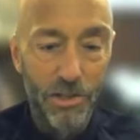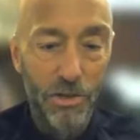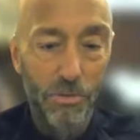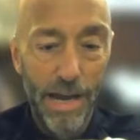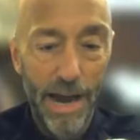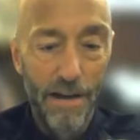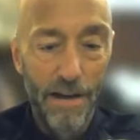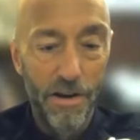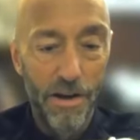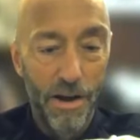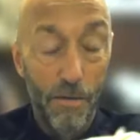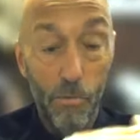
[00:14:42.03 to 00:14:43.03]
So we
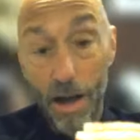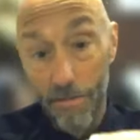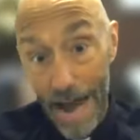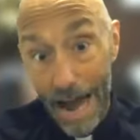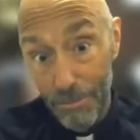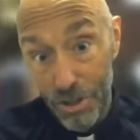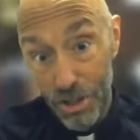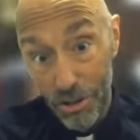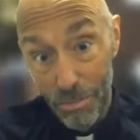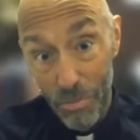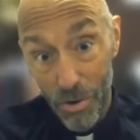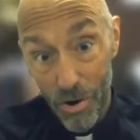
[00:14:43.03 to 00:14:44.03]
have
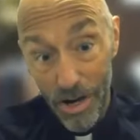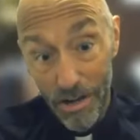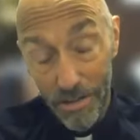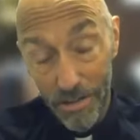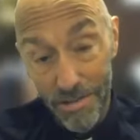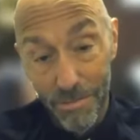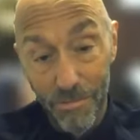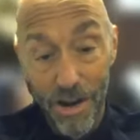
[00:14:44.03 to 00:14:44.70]
optional memorials,